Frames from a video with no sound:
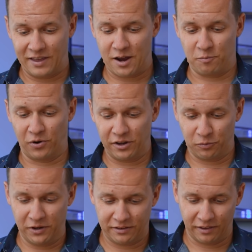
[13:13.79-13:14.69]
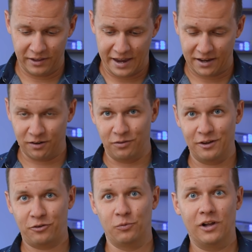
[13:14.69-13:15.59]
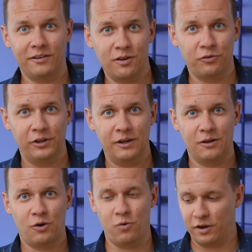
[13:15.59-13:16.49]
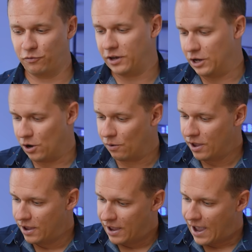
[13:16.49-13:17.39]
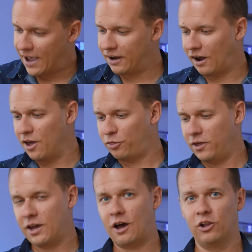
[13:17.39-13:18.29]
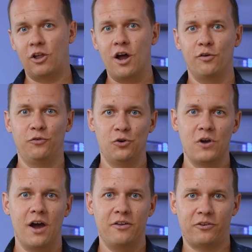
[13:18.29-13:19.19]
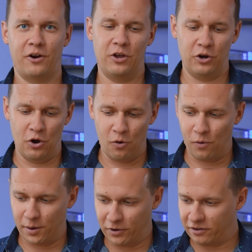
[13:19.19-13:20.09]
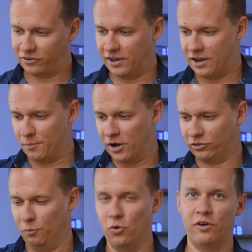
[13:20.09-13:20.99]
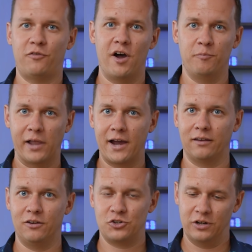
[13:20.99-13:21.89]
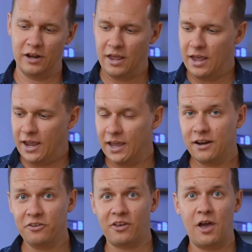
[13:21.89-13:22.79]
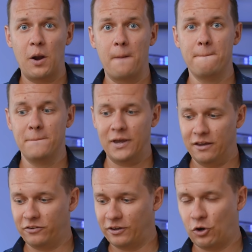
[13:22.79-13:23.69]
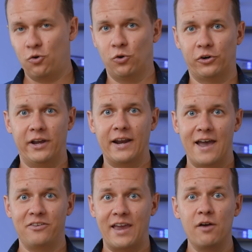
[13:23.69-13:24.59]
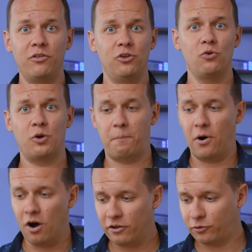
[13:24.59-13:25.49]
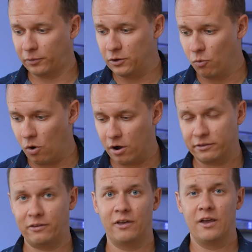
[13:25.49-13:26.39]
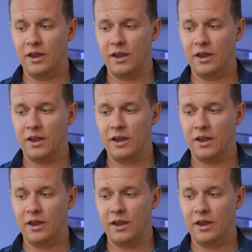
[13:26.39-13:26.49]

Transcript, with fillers: that brings me to the end of this relatively quick video. And I think a lot of you guys are going to know what I'm going to say about the Mugen 5 Black Edition. It is an amazing cooler. It has everything you could possibly want